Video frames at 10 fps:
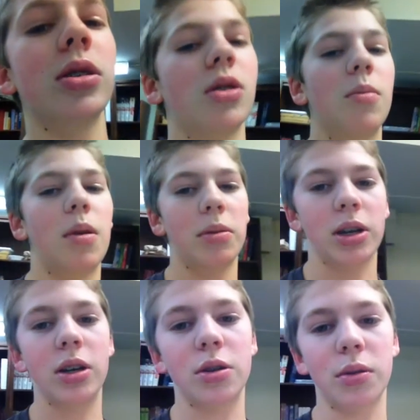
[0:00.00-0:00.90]
So I'm probably
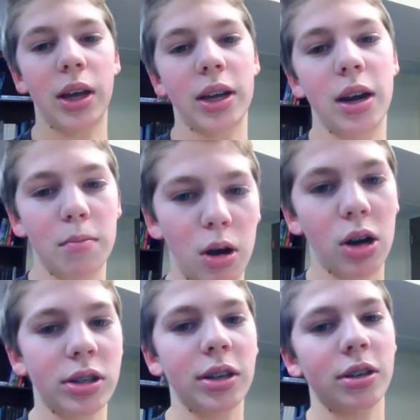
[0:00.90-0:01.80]
going to do like an
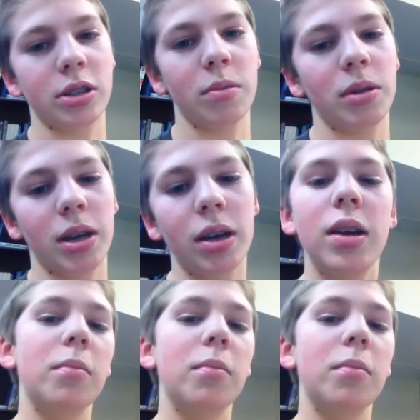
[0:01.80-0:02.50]
unboxing or something.